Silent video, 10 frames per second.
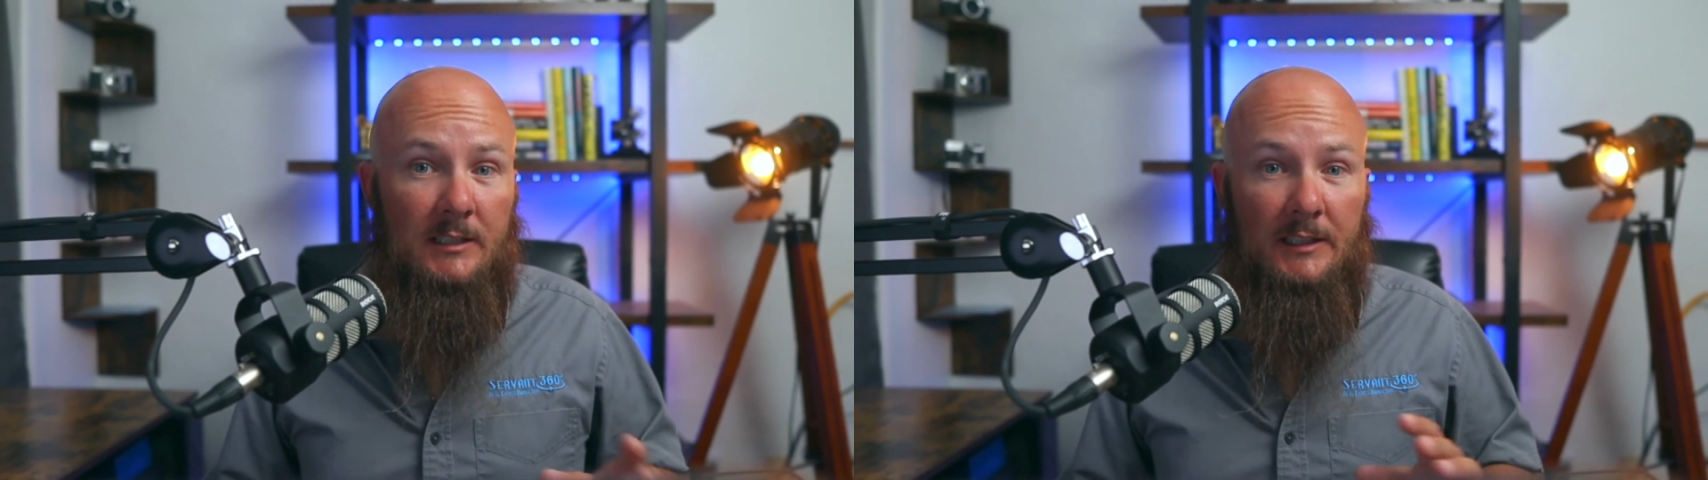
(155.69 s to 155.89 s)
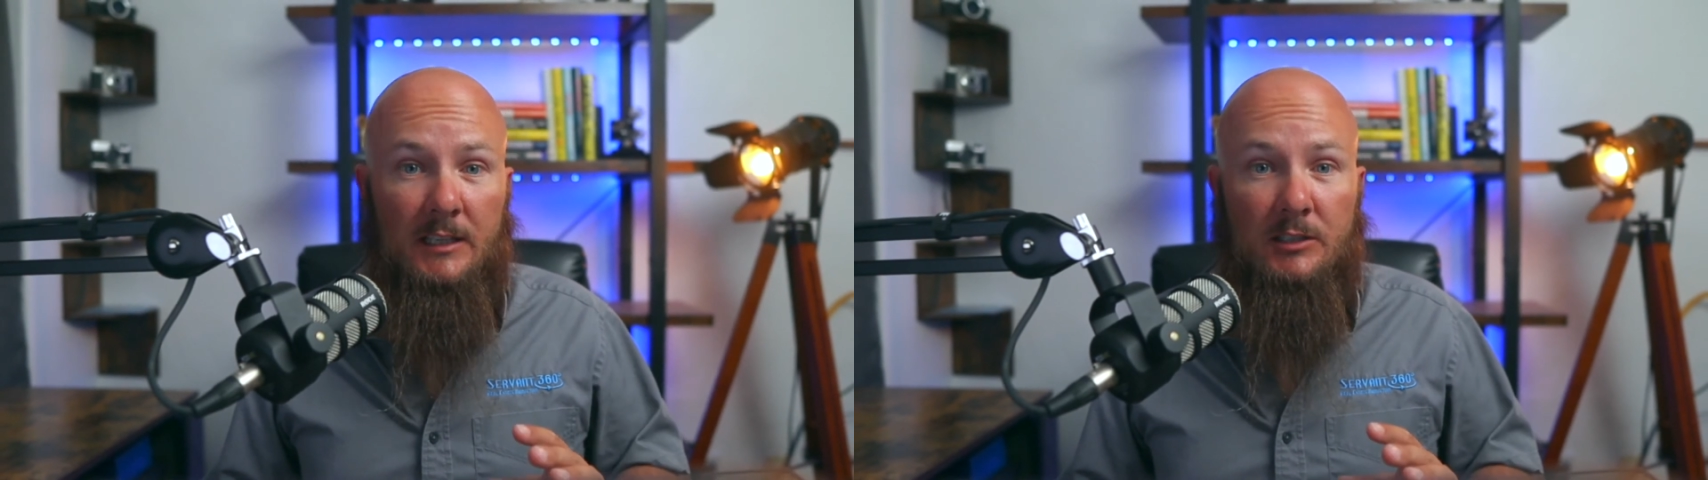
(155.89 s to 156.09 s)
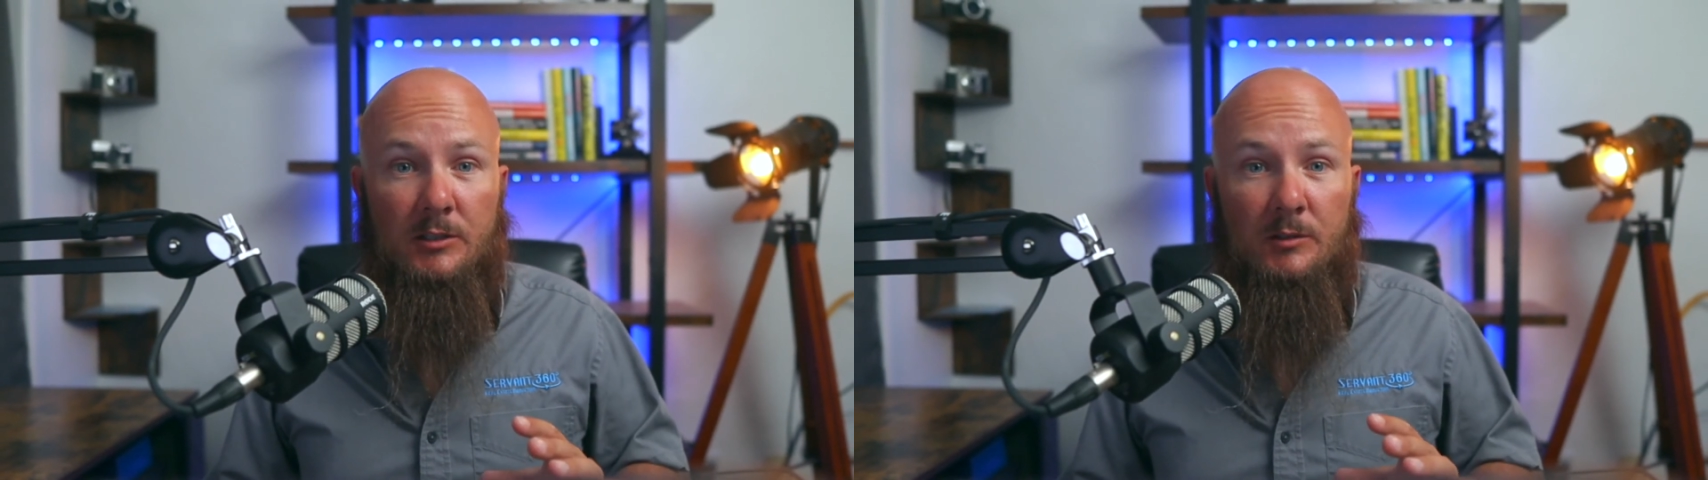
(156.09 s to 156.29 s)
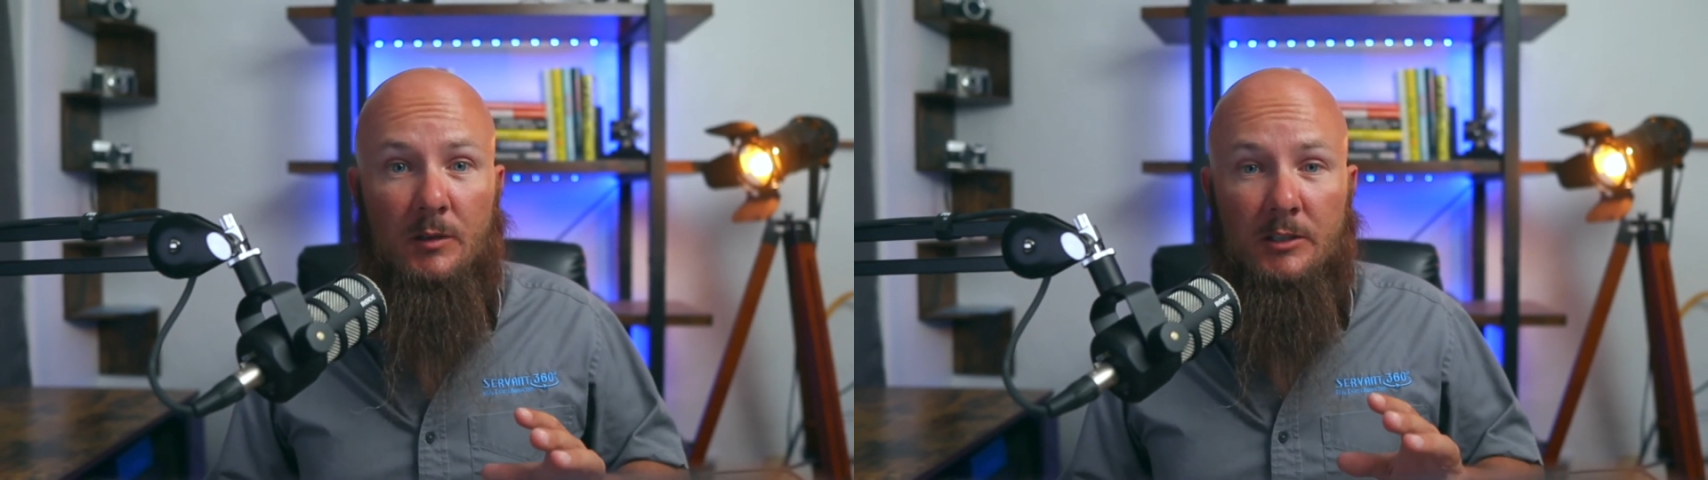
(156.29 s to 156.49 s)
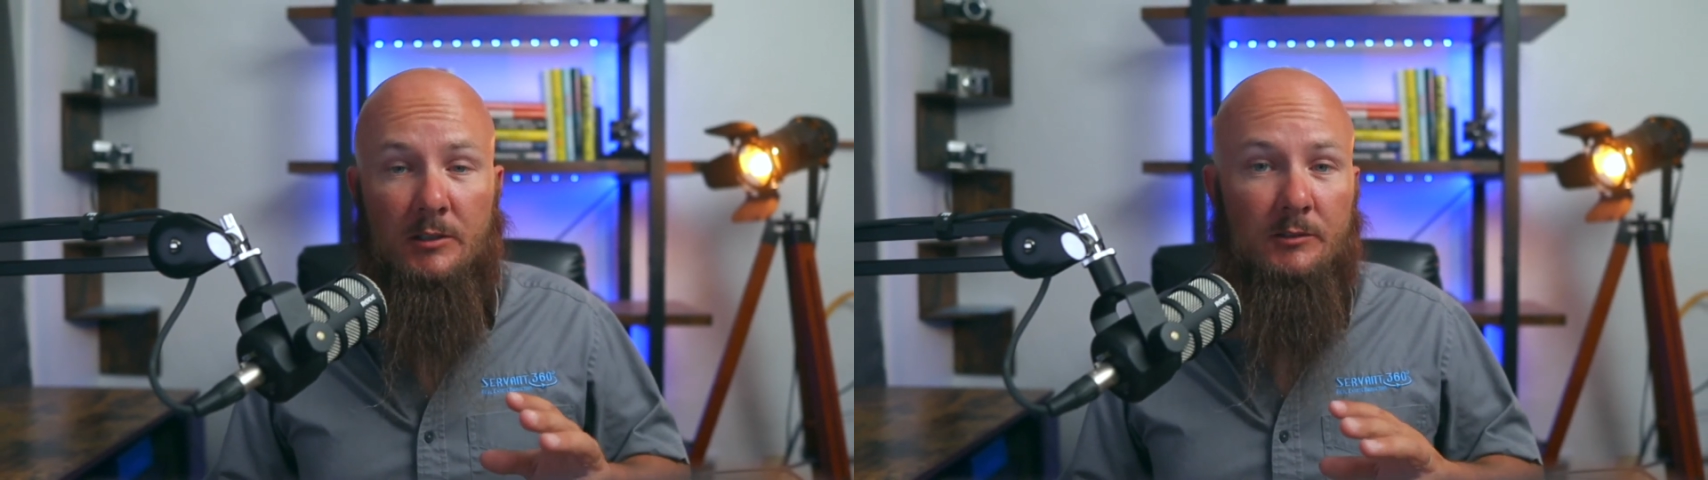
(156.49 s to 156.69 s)
to link to
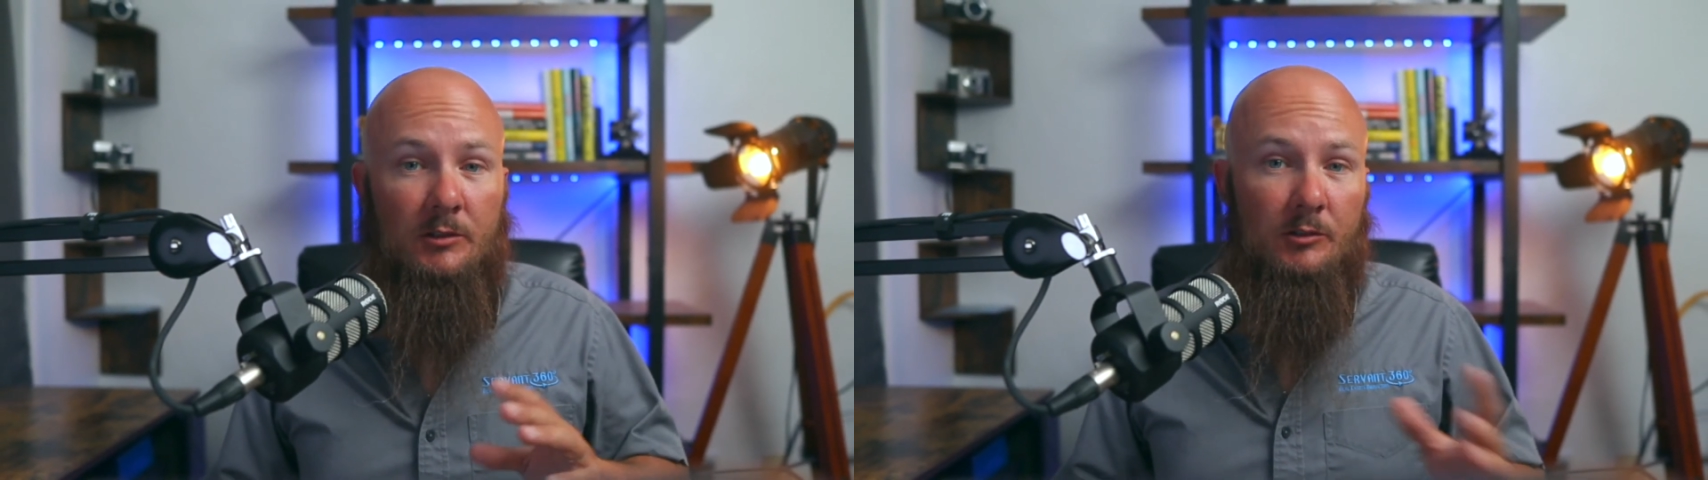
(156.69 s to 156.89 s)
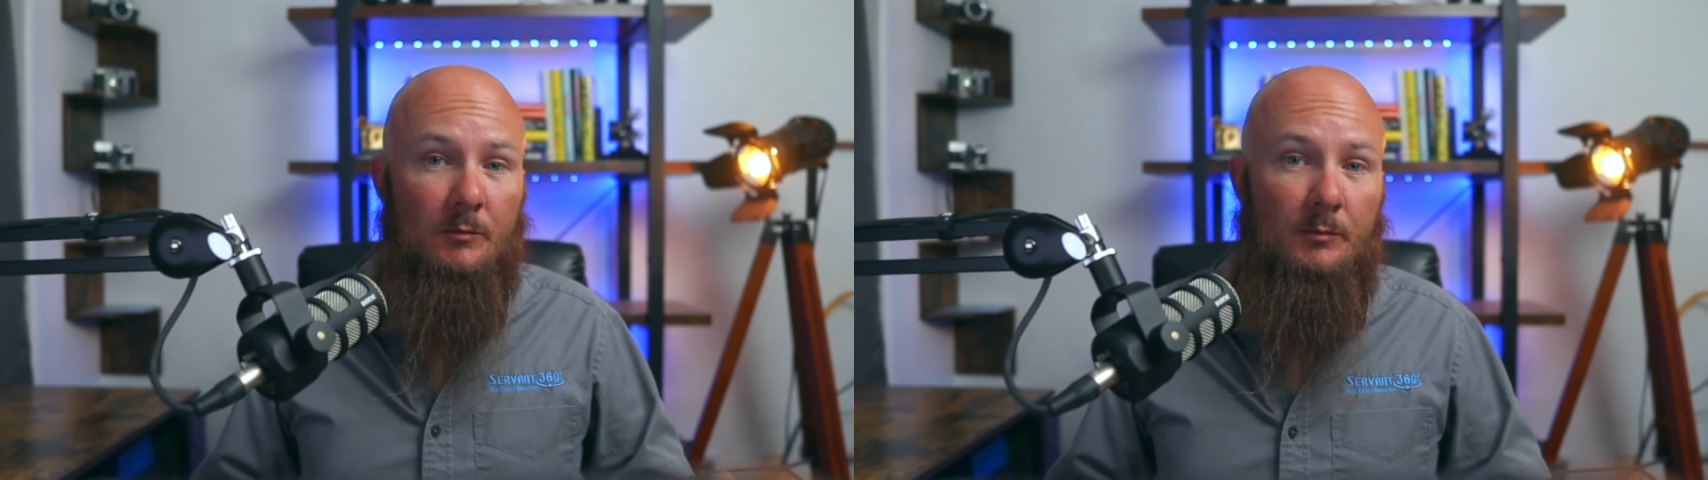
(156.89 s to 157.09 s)
on your social